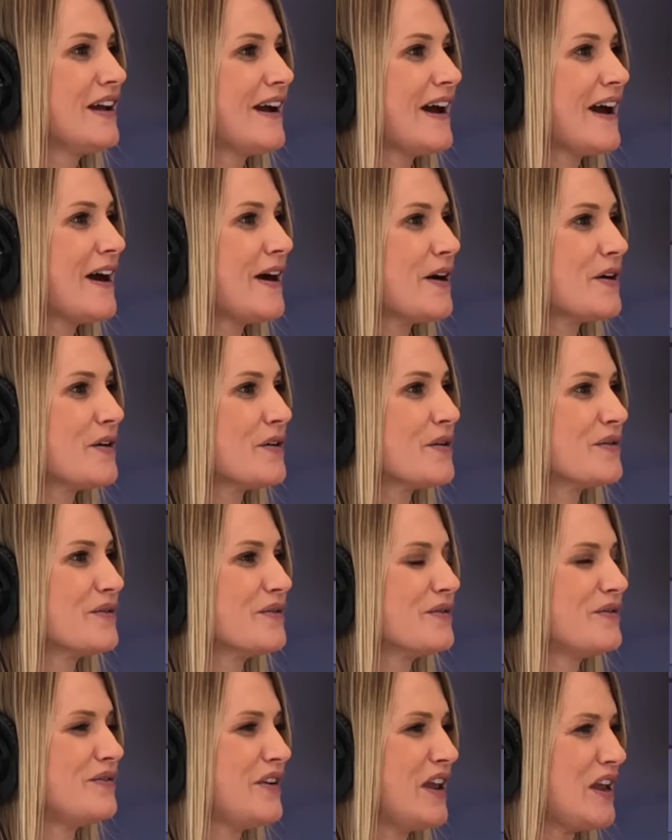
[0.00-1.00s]

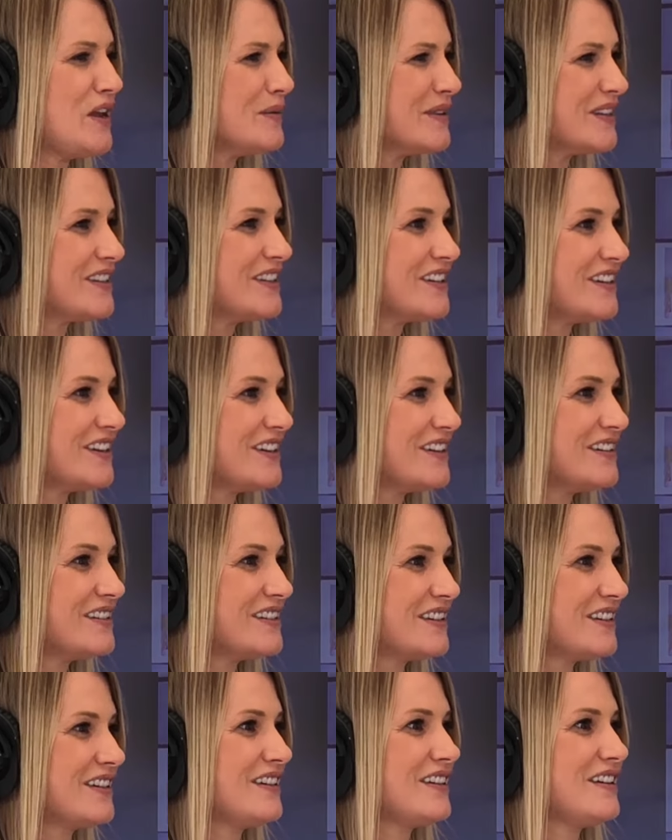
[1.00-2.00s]
how famous it is.
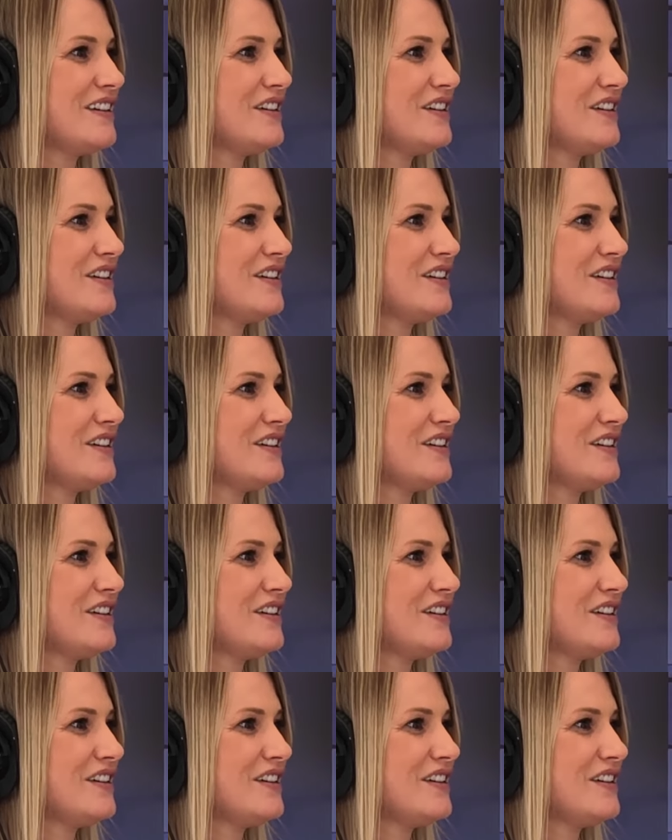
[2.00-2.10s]
And